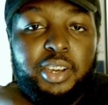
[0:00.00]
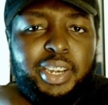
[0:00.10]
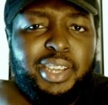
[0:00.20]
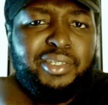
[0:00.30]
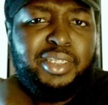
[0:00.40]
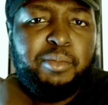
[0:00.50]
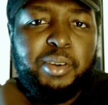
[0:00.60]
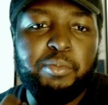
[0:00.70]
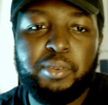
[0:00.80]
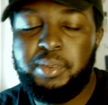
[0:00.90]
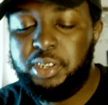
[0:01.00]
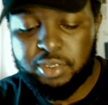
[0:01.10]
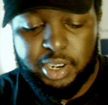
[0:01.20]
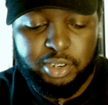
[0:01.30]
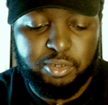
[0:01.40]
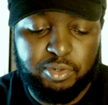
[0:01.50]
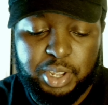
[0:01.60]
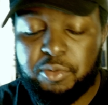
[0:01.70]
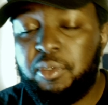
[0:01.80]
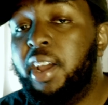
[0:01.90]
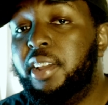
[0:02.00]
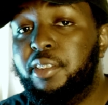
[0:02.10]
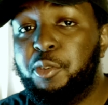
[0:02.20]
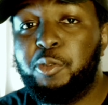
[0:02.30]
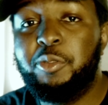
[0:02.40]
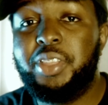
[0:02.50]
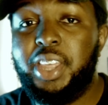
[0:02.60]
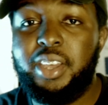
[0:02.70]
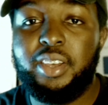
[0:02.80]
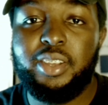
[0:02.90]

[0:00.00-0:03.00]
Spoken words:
next time I'll probably try to rewrite the whole thing.